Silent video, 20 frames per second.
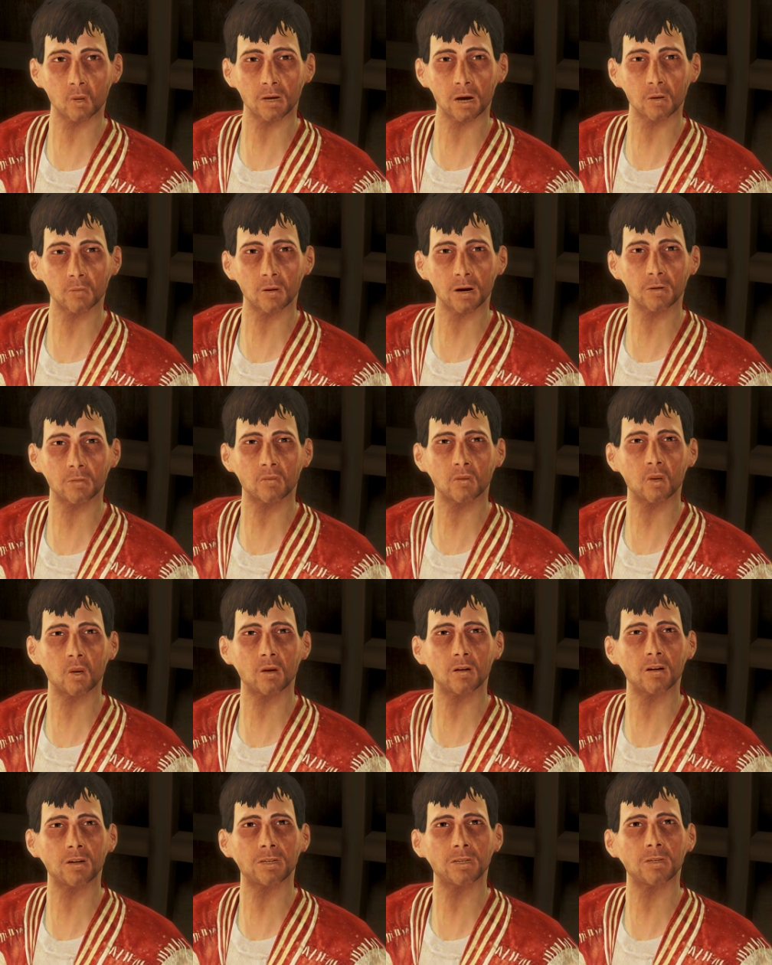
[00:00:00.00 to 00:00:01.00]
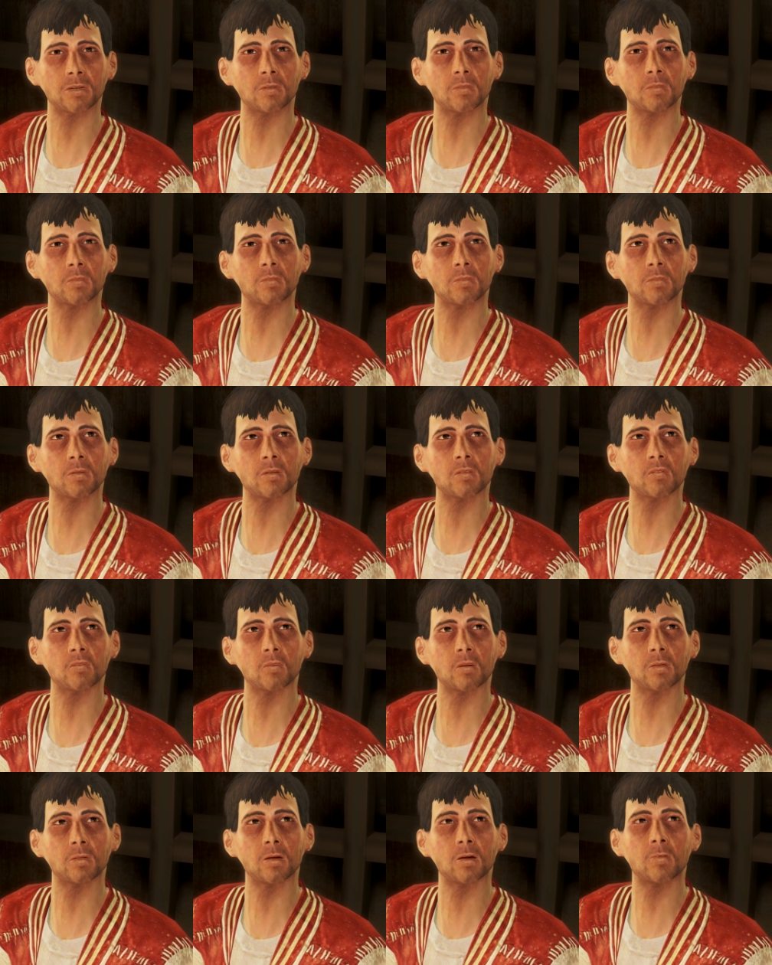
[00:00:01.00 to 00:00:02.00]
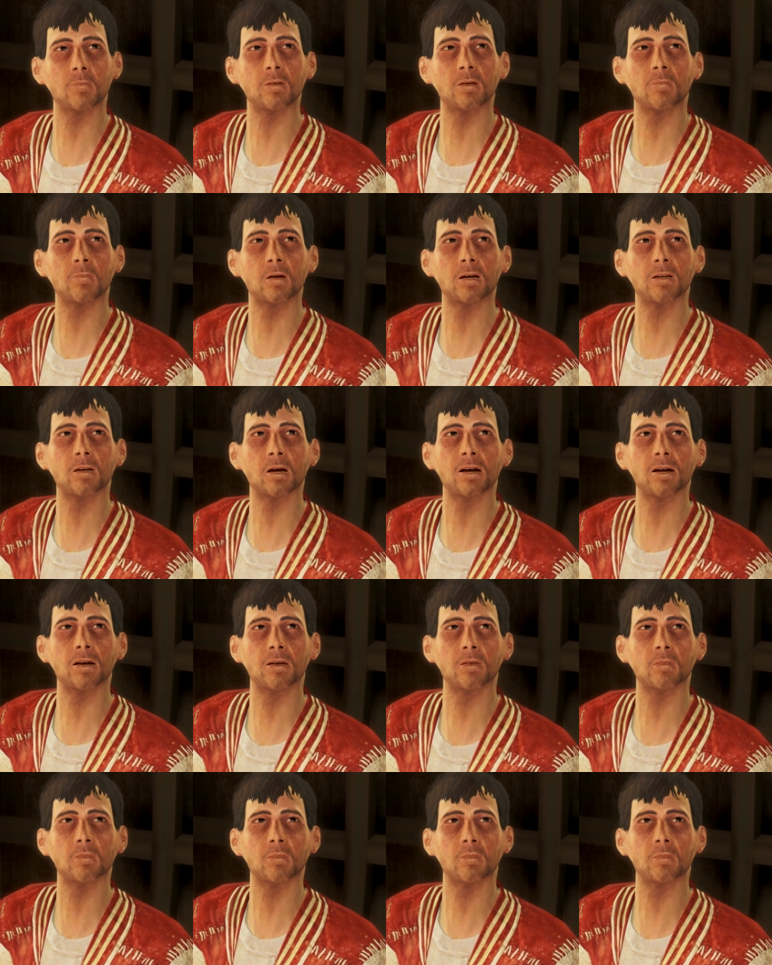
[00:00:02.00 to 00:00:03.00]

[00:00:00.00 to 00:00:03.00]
I don't have a lot of friends. If Vadim is missing,